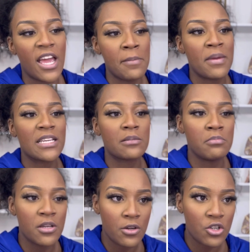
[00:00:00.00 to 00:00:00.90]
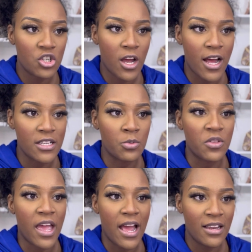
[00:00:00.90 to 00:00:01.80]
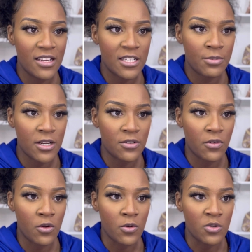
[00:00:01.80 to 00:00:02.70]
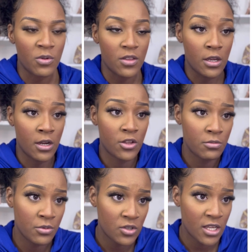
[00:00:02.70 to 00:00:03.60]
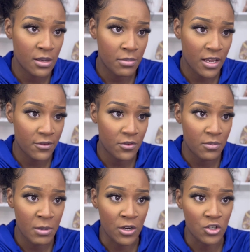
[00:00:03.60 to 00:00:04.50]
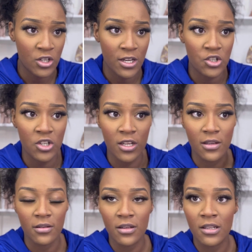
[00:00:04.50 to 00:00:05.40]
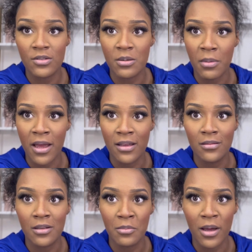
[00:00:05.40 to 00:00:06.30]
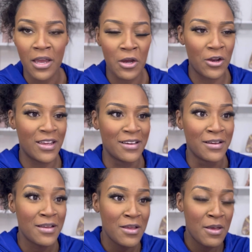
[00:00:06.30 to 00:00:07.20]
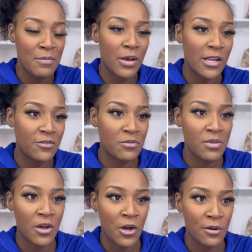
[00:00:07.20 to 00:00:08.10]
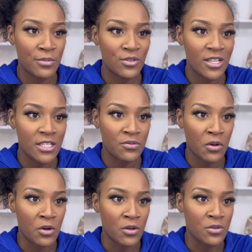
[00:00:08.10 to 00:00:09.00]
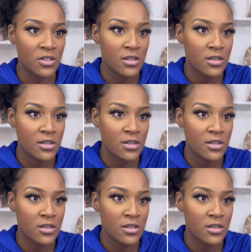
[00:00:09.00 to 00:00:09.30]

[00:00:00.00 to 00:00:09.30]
mix mirror shots with AliExpress photos with another boutique, Bella Mirror. She actually lives in my area. Bella Mirror, her boutique's photos.